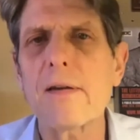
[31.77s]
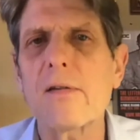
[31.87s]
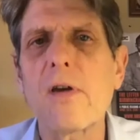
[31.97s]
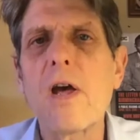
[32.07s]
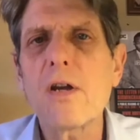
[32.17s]

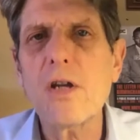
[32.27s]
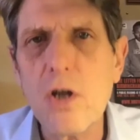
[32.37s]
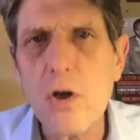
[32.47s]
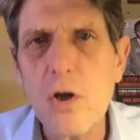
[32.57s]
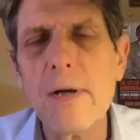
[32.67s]
this
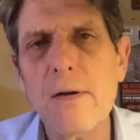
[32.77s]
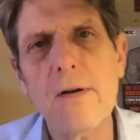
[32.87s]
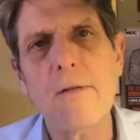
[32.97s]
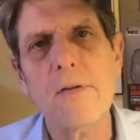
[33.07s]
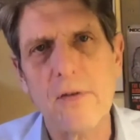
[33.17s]
human
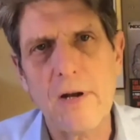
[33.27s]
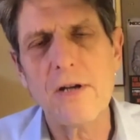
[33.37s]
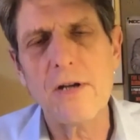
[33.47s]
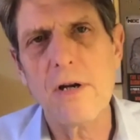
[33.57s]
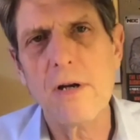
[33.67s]
devastation.